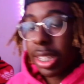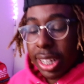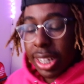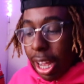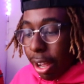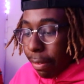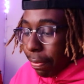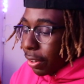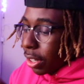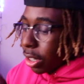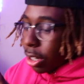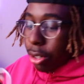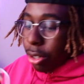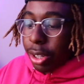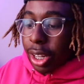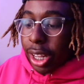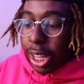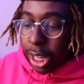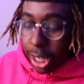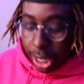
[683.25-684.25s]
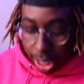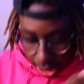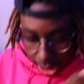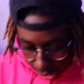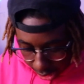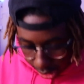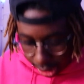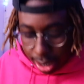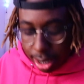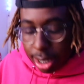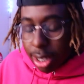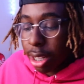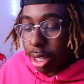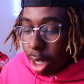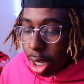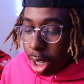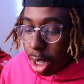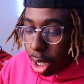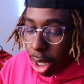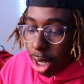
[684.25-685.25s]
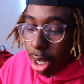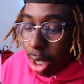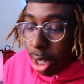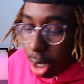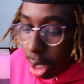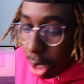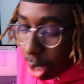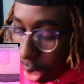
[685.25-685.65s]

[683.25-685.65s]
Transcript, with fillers: my MacBook is not finna go dead in this.